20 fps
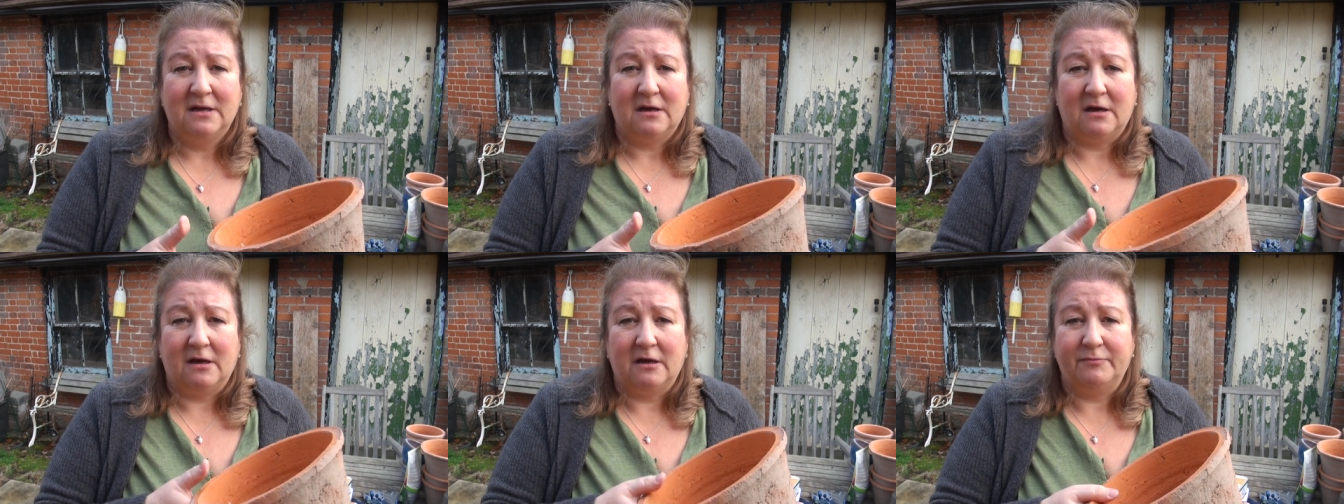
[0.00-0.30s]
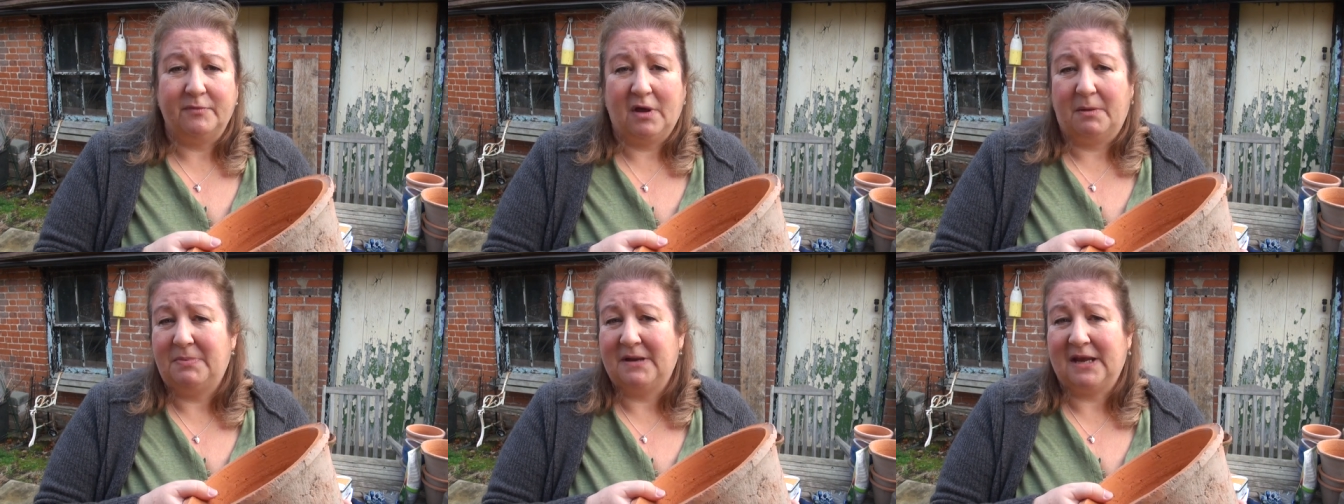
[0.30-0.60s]

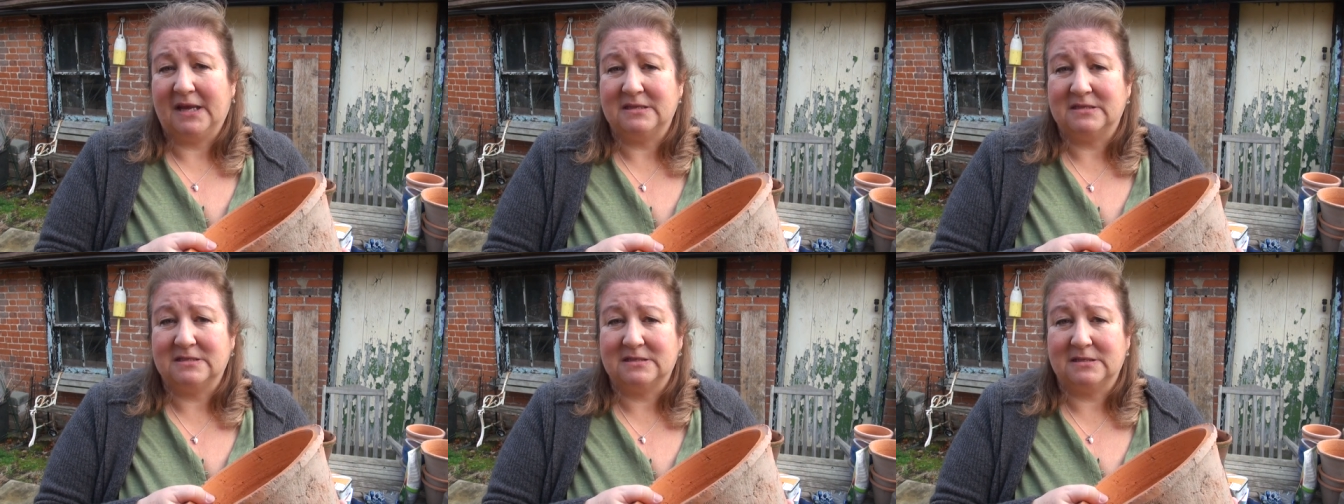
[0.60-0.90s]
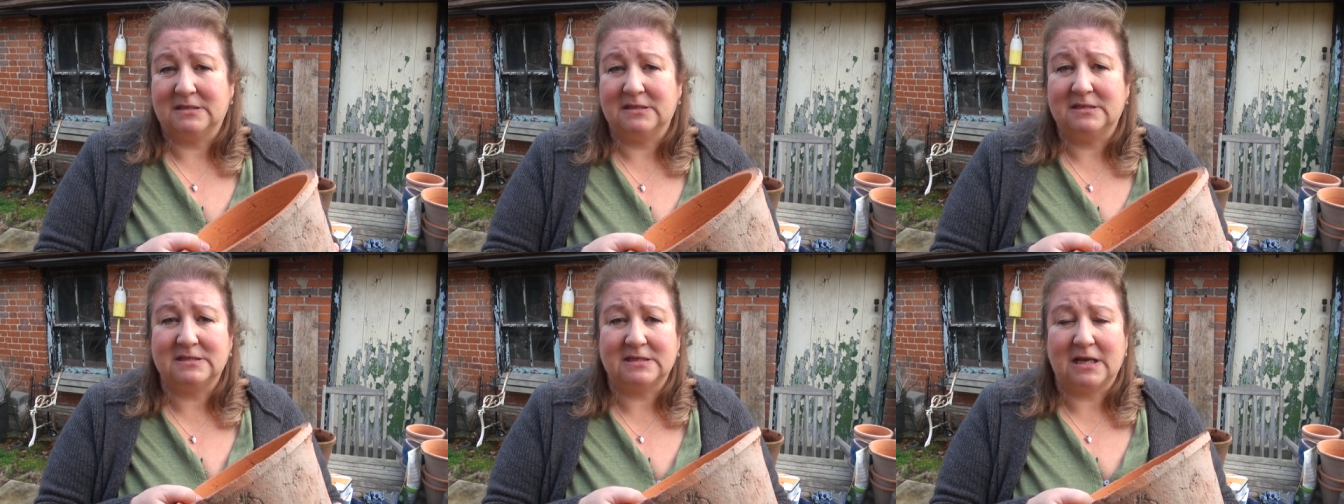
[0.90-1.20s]
um, up against
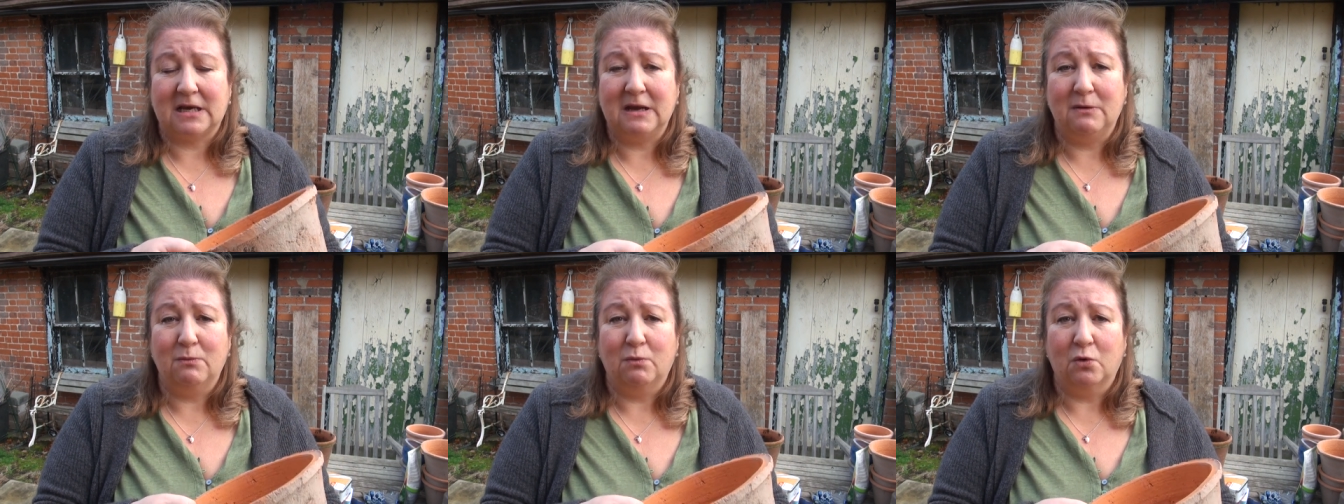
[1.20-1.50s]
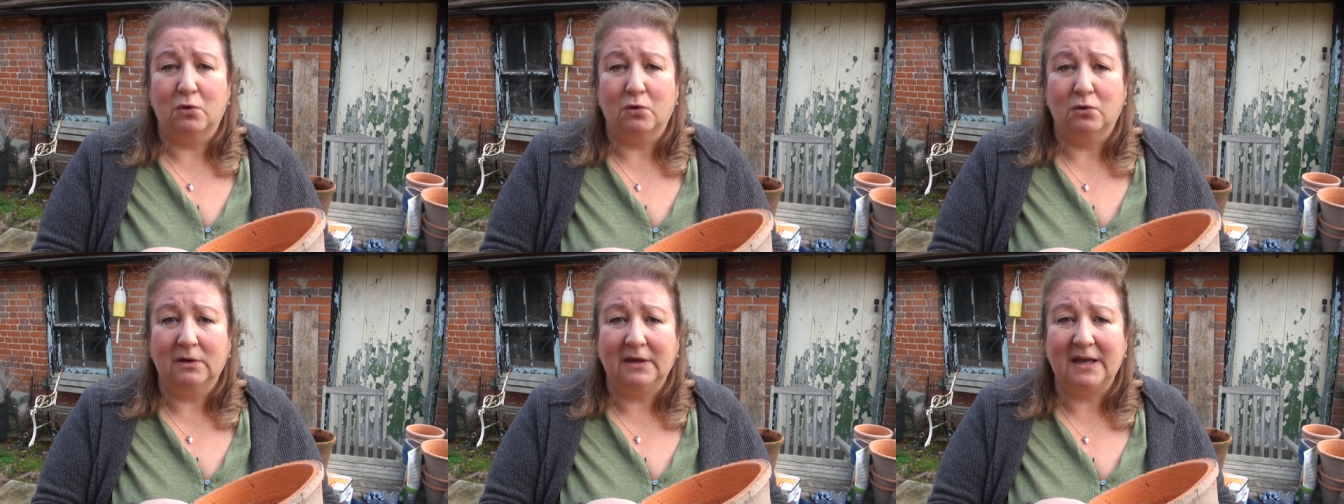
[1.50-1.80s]
a sunny
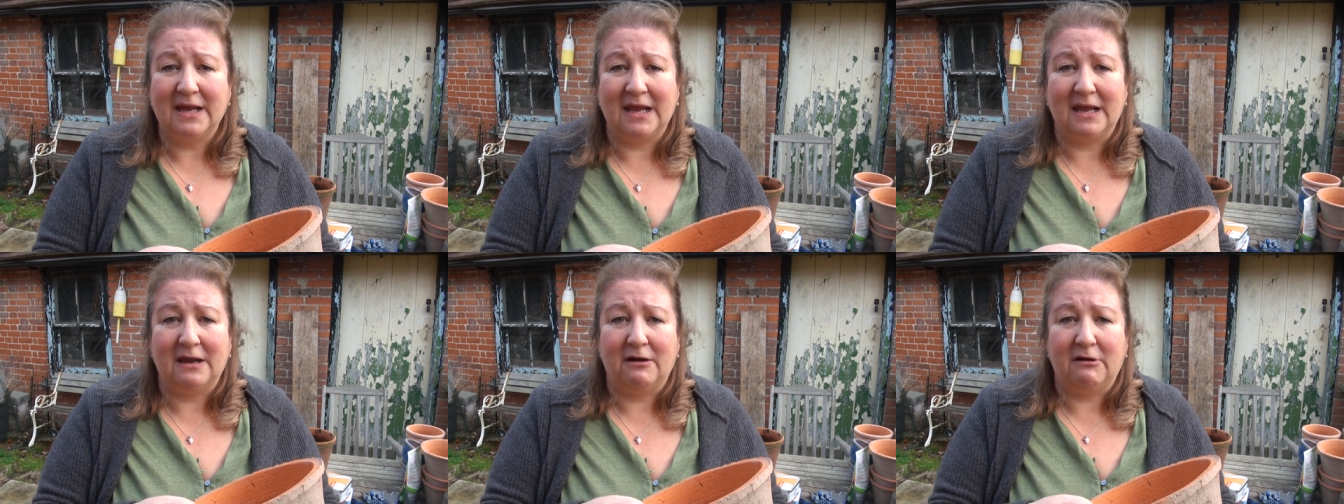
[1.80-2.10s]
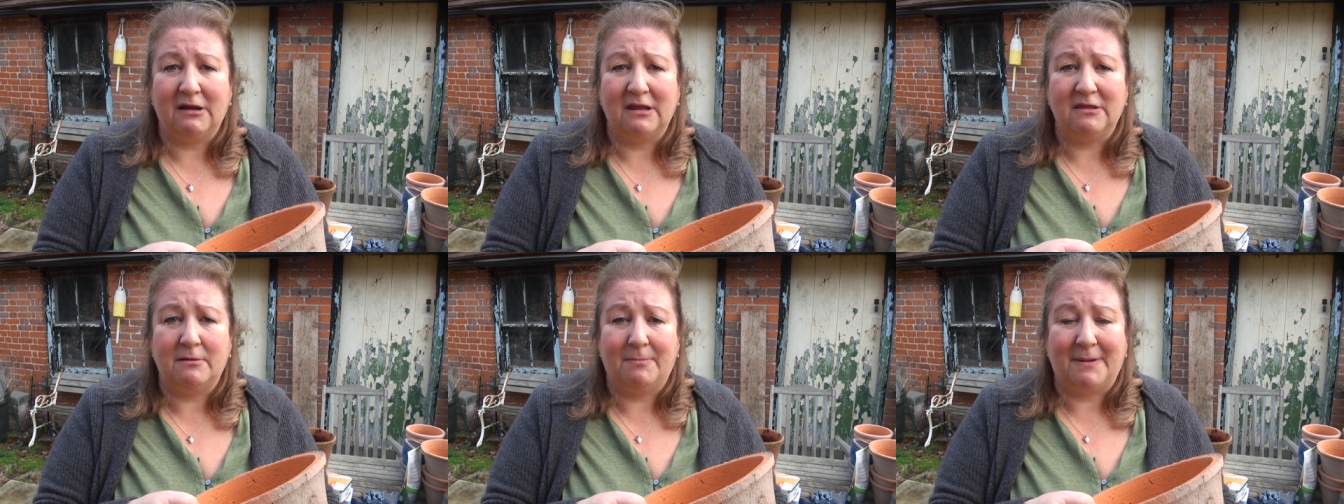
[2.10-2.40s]
wall here
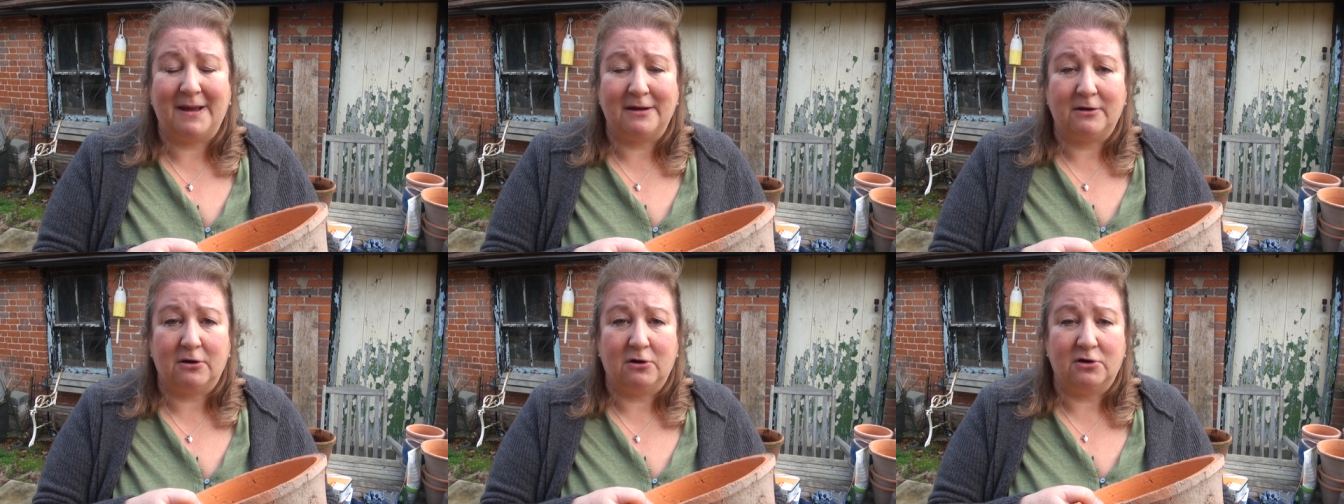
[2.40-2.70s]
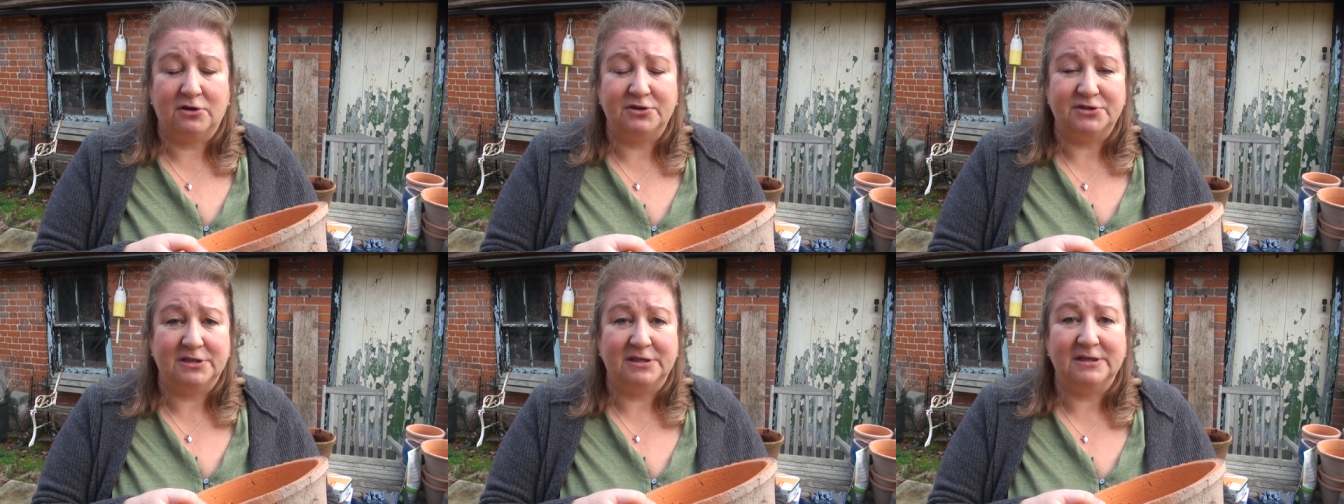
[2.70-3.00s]
in the back
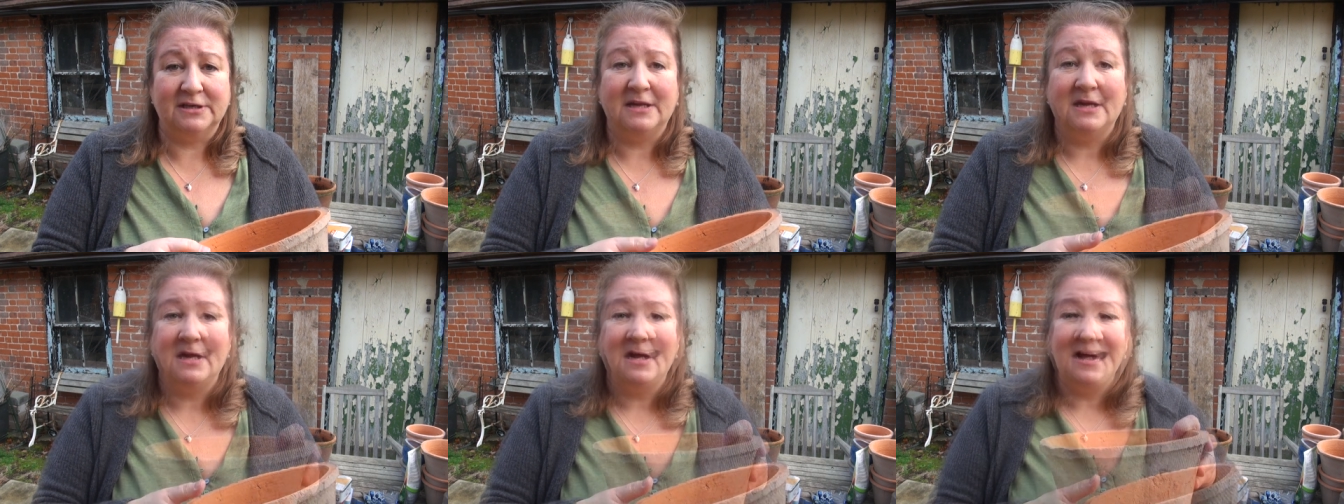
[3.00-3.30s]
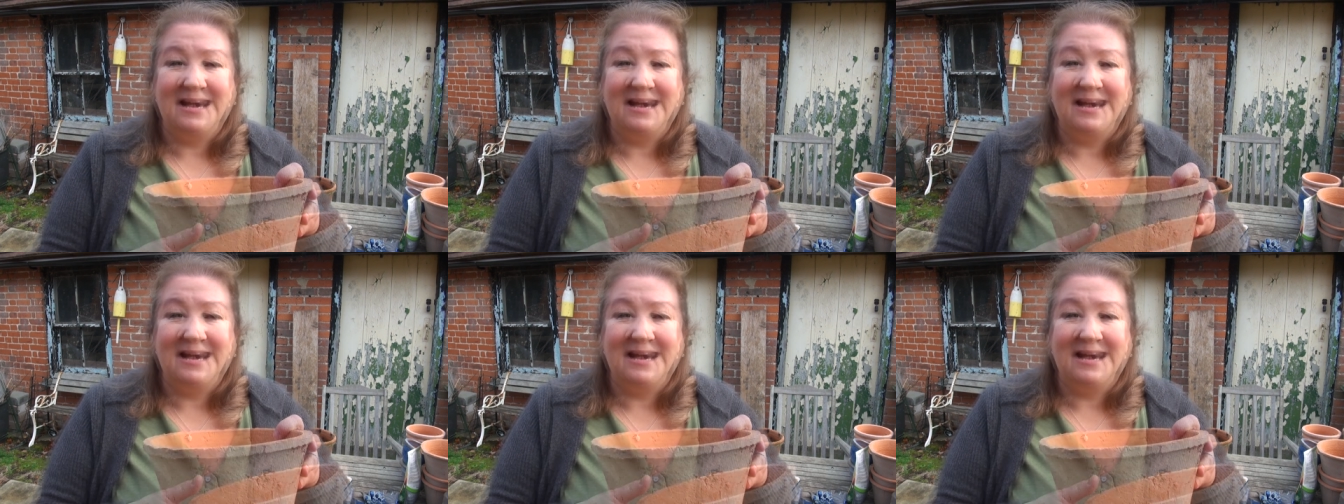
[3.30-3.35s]
garden.